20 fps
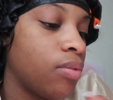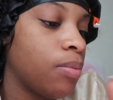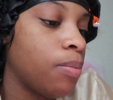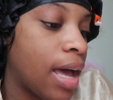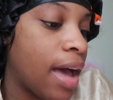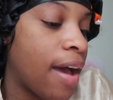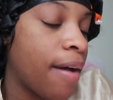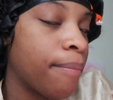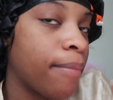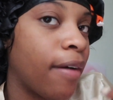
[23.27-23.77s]
So
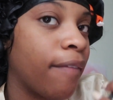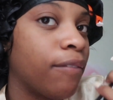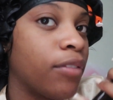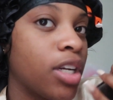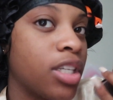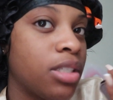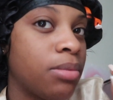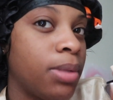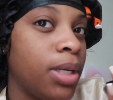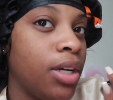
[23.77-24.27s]
I have my
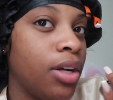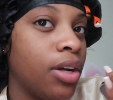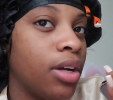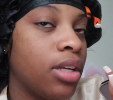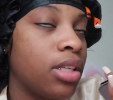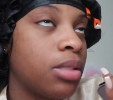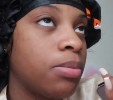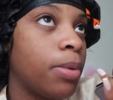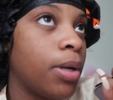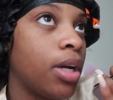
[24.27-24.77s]
freshman year
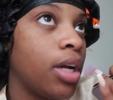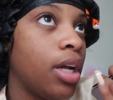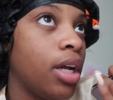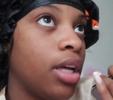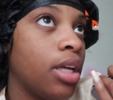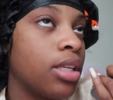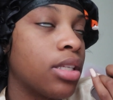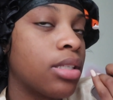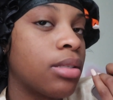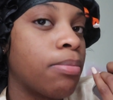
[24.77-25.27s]

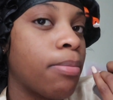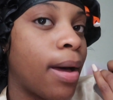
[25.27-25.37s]
experience,